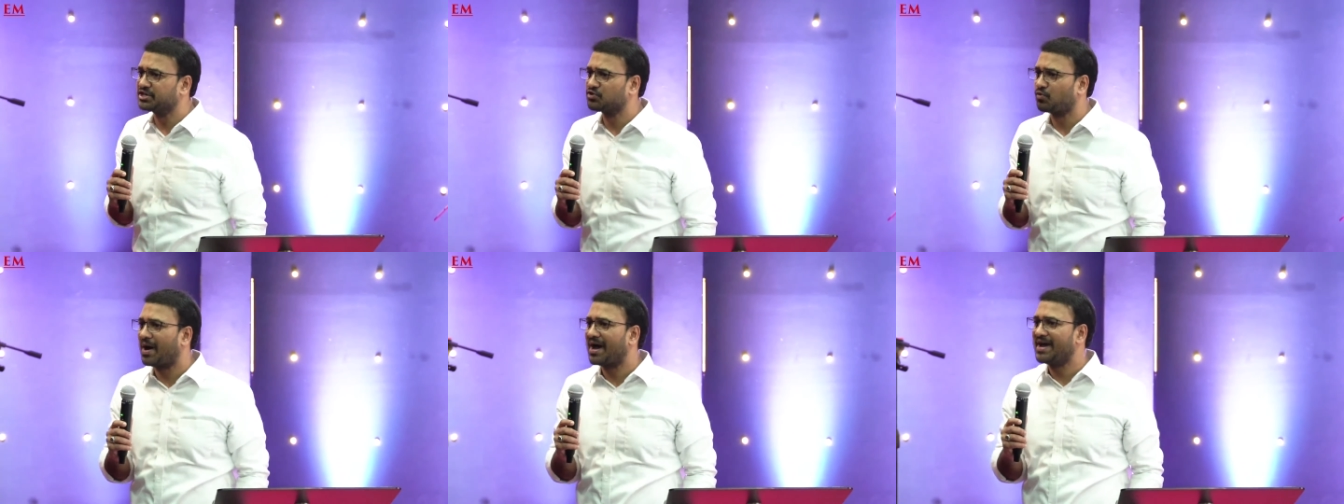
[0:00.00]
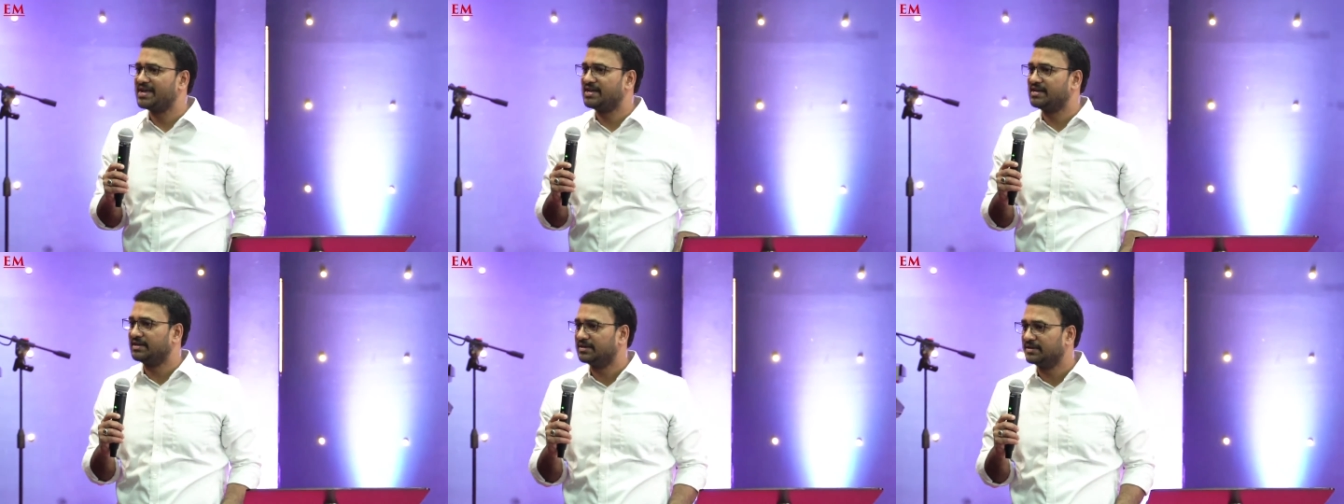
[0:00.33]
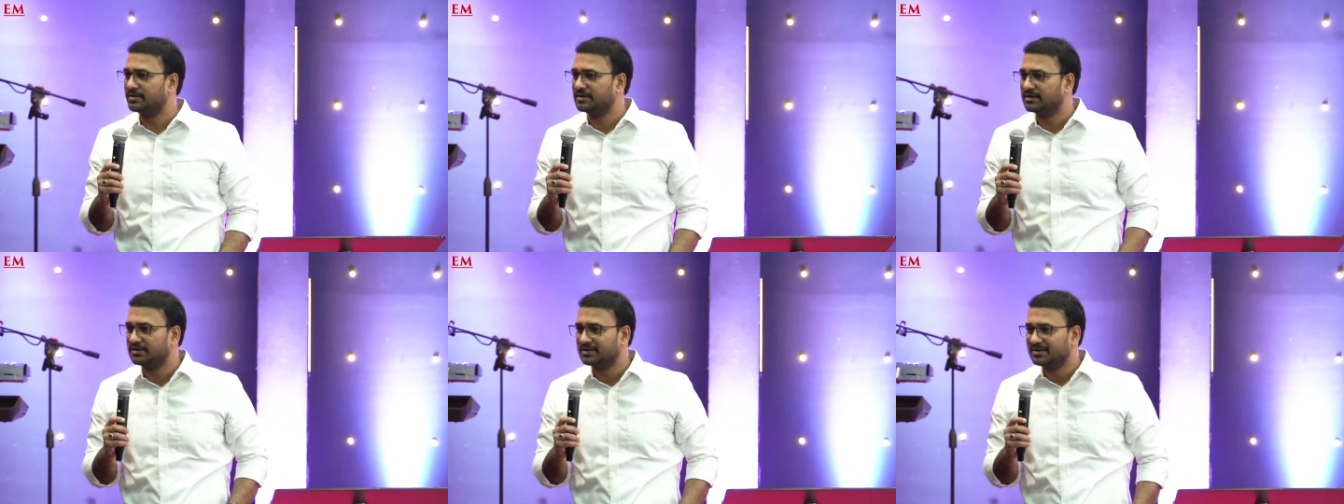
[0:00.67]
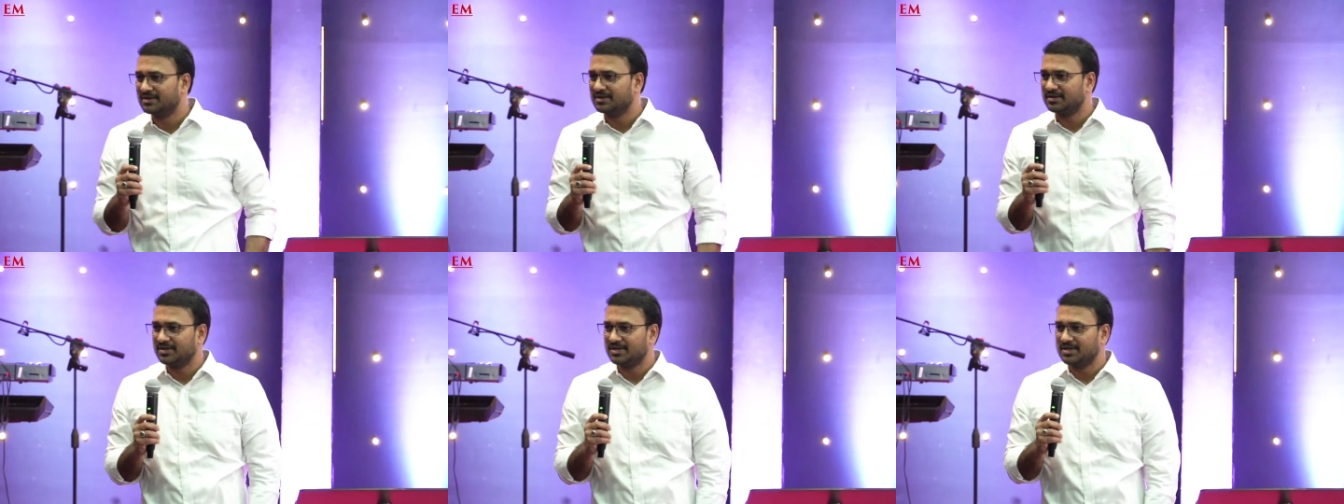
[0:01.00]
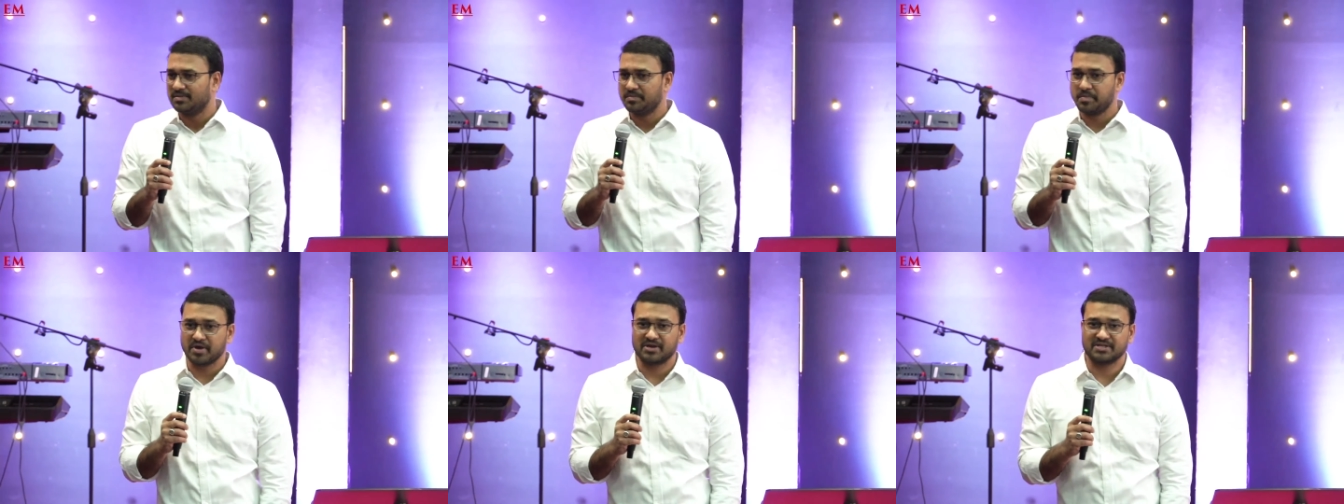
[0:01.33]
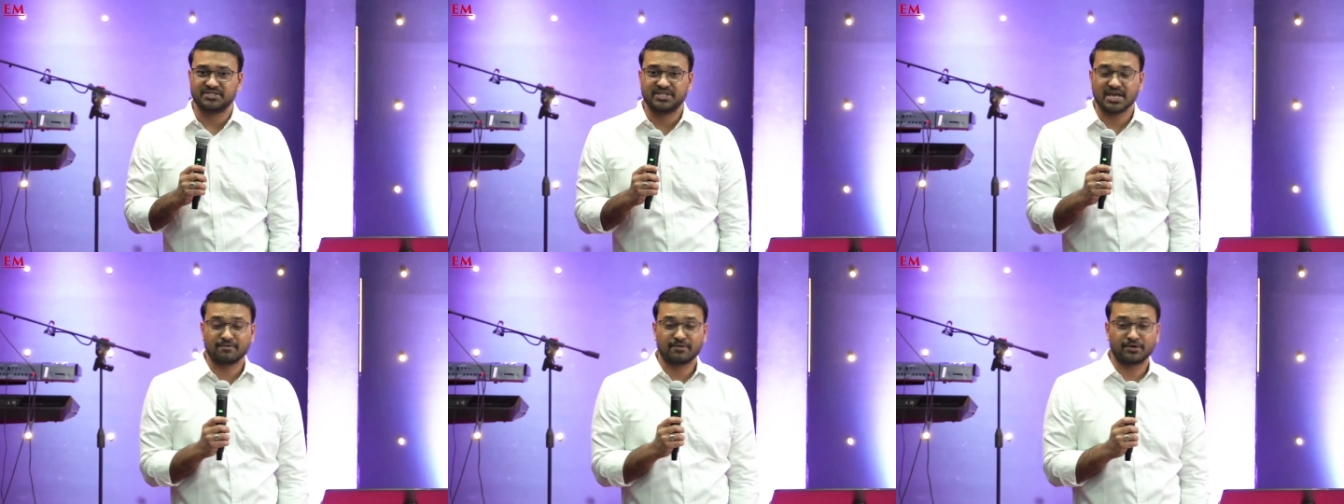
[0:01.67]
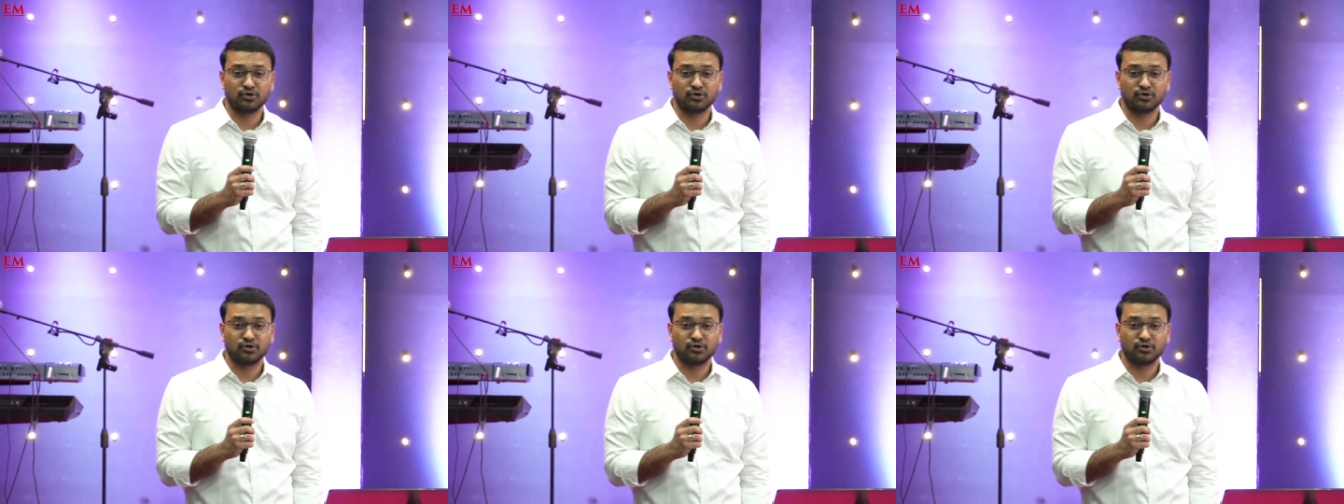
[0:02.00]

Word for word: Why? Because there were no